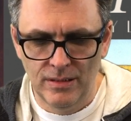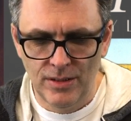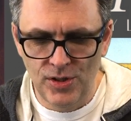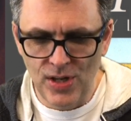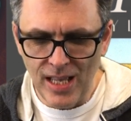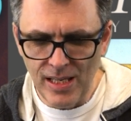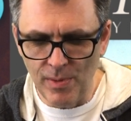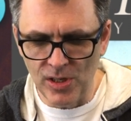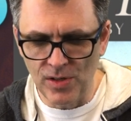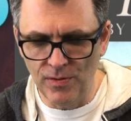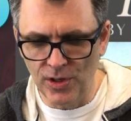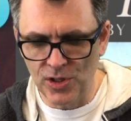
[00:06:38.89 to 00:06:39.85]
Stanley
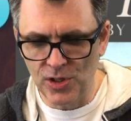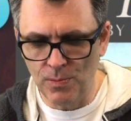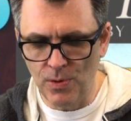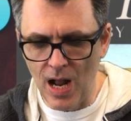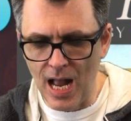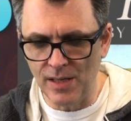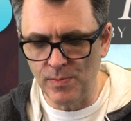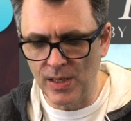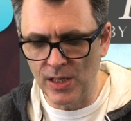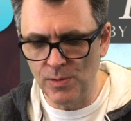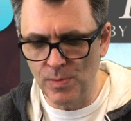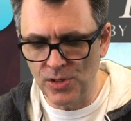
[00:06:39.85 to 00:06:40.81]
must have looked surprised
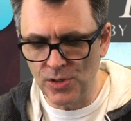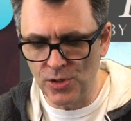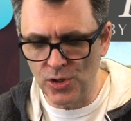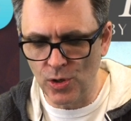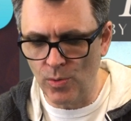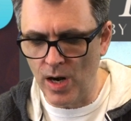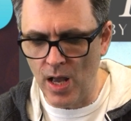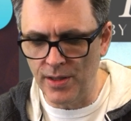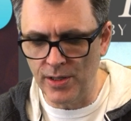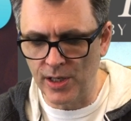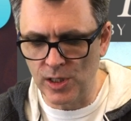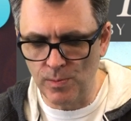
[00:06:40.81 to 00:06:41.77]
because Mr. Sir went on
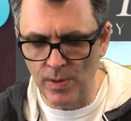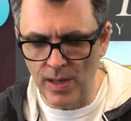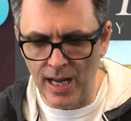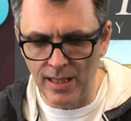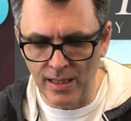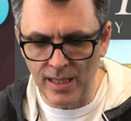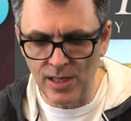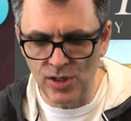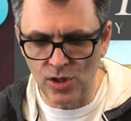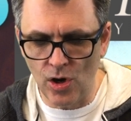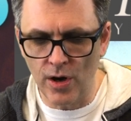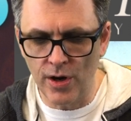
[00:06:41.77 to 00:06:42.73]
to explain that they
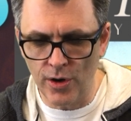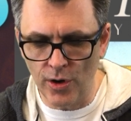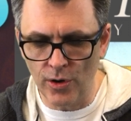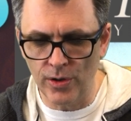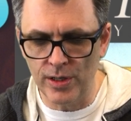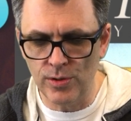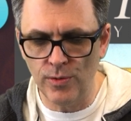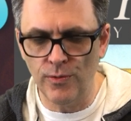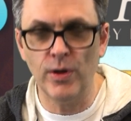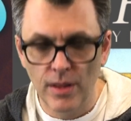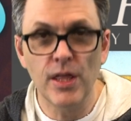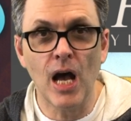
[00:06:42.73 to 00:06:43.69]
started early to
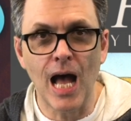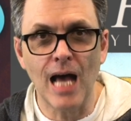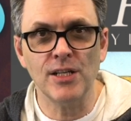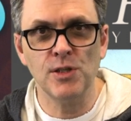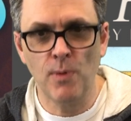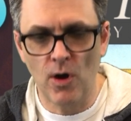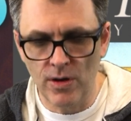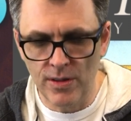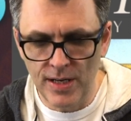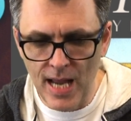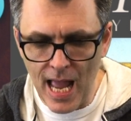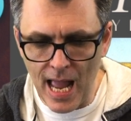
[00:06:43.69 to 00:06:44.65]
avoid the hottest part of
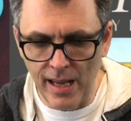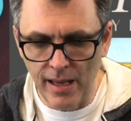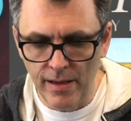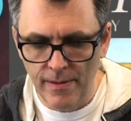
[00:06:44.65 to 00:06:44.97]
the day.